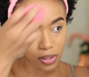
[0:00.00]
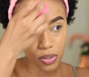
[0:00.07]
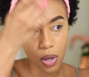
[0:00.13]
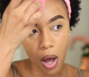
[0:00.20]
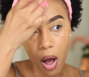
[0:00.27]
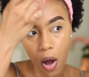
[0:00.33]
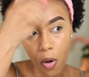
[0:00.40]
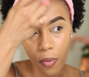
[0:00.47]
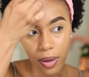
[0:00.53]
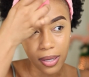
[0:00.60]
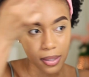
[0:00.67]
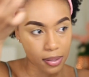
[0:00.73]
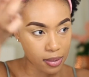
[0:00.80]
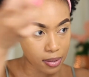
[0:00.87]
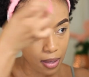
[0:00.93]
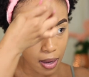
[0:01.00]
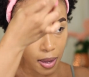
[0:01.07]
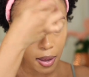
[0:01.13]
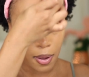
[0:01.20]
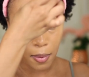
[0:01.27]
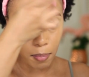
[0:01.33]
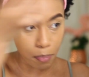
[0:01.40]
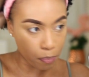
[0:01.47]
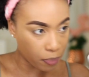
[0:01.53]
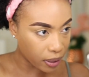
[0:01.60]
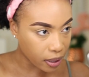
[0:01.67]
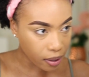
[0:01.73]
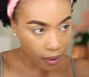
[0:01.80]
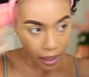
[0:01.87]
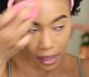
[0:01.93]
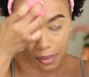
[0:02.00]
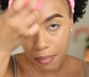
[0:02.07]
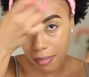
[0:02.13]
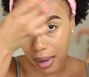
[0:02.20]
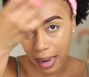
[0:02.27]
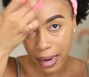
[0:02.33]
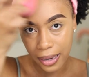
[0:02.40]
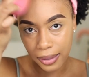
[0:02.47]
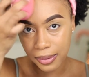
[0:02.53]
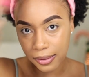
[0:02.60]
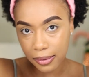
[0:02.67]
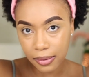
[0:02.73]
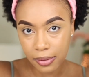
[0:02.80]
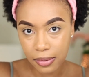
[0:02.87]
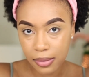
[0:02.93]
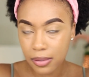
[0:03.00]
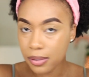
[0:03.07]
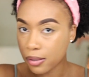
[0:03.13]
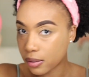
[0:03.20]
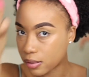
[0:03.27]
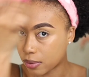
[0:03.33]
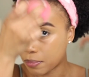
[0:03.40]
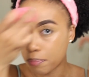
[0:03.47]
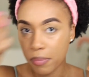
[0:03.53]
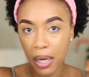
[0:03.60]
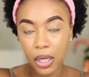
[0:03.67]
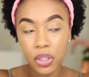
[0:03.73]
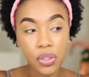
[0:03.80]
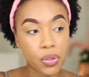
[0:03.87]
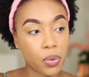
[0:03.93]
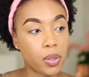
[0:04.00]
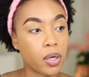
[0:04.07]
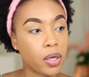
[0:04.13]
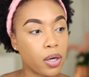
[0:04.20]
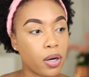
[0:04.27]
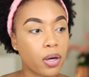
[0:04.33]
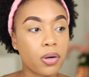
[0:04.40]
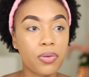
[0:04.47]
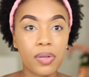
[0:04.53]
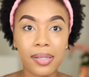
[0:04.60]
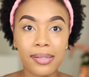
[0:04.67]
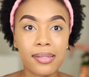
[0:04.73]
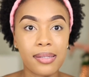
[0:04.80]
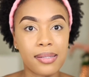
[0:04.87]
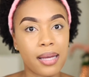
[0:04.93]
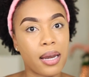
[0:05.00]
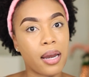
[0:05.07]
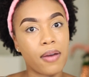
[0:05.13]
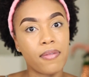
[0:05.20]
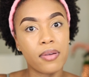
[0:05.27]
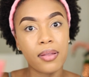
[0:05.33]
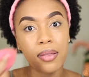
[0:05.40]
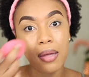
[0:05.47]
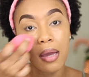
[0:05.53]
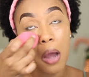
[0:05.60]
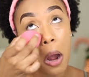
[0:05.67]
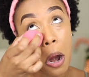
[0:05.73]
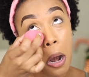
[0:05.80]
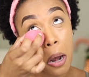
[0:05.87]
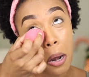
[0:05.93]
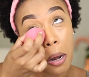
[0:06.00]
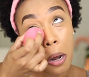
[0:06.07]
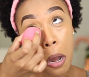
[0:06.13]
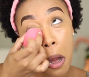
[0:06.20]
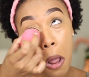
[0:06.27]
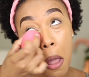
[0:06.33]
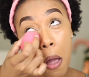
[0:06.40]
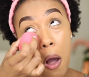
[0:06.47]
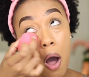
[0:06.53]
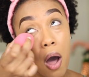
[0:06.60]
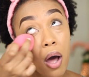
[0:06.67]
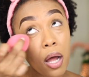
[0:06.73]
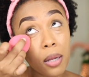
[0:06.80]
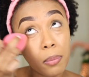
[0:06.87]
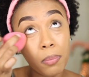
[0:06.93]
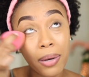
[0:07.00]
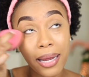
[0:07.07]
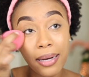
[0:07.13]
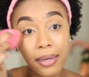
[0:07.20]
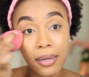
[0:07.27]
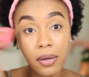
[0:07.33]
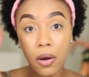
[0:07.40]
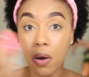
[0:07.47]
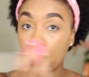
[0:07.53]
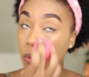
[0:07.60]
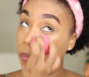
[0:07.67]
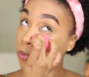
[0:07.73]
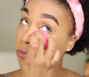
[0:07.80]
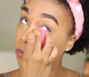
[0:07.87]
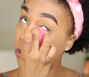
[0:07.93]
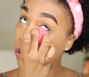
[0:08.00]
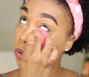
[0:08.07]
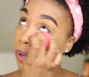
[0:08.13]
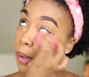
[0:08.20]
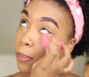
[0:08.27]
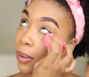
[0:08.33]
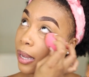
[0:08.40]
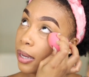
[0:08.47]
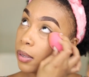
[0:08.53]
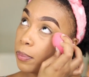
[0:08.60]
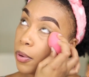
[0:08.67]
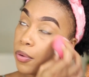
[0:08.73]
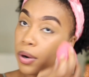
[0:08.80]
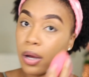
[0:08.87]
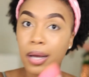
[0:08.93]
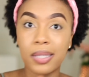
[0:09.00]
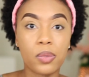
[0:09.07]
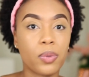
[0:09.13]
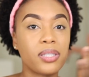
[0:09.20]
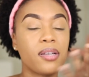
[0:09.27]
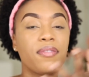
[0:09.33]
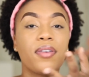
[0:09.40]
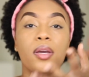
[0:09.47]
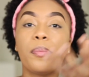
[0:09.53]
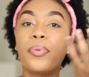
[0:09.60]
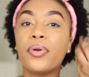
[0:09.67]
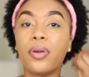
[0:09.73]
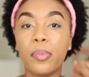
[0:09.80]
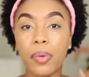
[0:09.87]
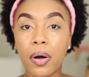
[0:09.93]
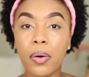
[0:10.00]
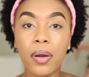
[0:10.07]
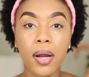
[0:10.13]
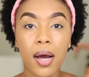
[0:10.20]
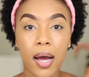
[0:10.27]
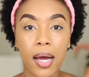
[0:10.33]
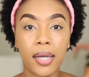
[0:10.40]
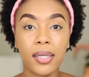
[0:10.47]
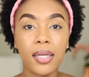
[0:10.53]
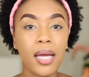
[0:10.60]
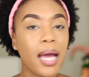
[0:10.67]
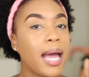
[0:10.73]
So always bear in mind to make sure your creases and everything are all blended out before you apply the powder, because whatever you put the powder on,